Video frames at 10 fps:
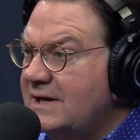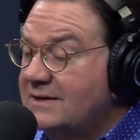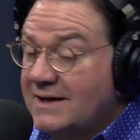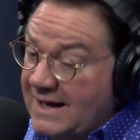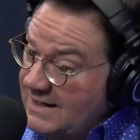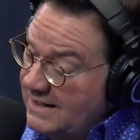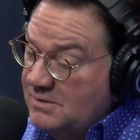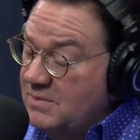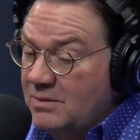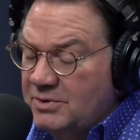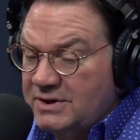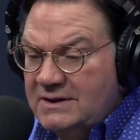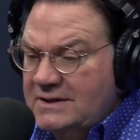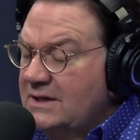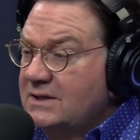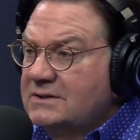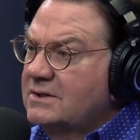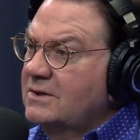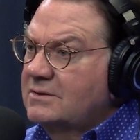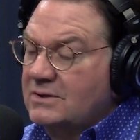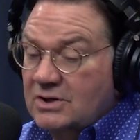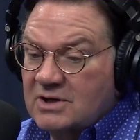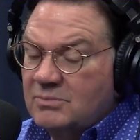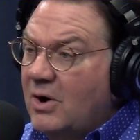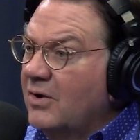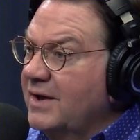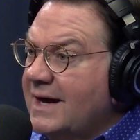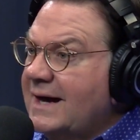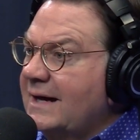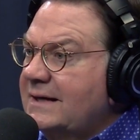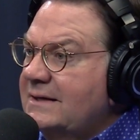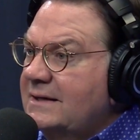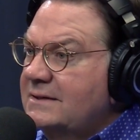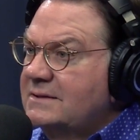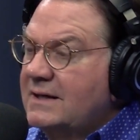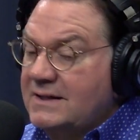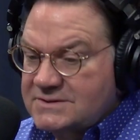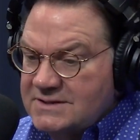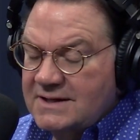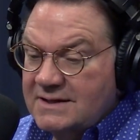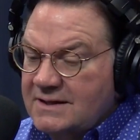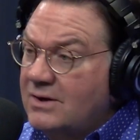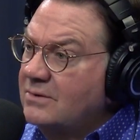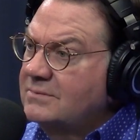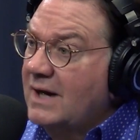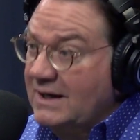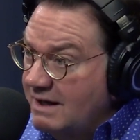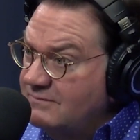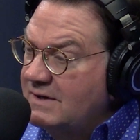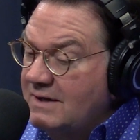And I'd like to be able to look them all in the eye and say, I love you.